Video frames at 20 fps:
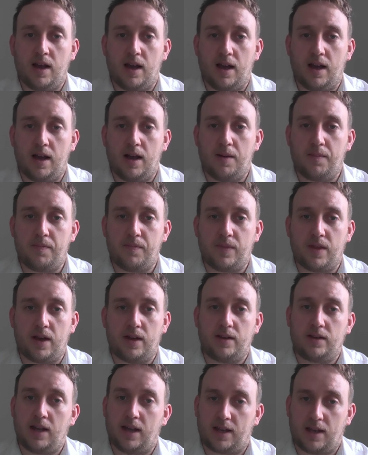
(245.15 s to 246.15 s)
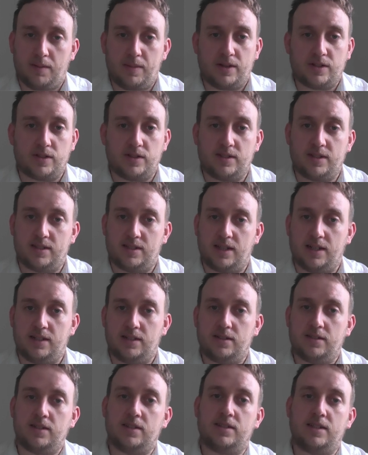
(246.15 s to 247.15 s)
and like I mentioned,
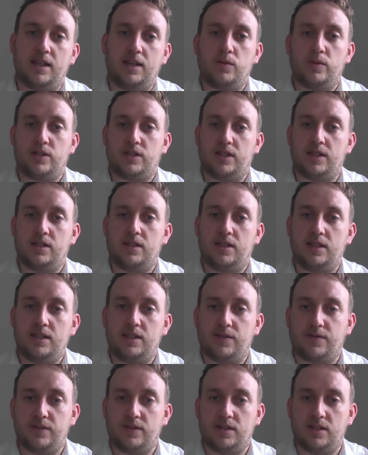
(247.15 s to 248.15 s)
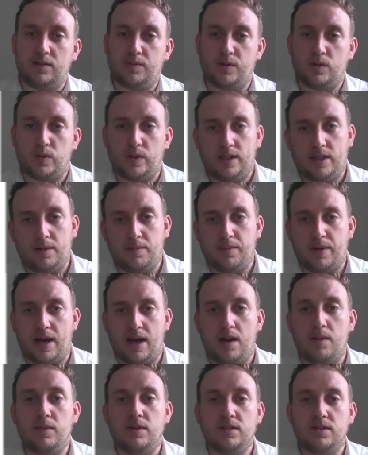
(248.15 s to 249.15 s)
distinguishing the differences between
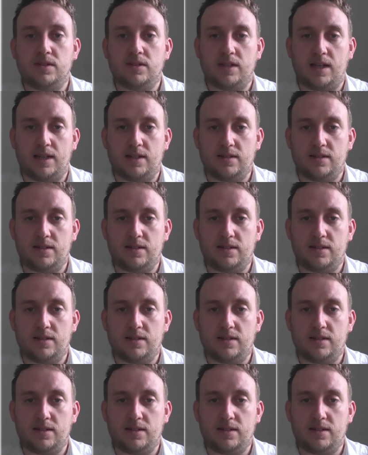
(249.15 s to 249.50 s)
impairments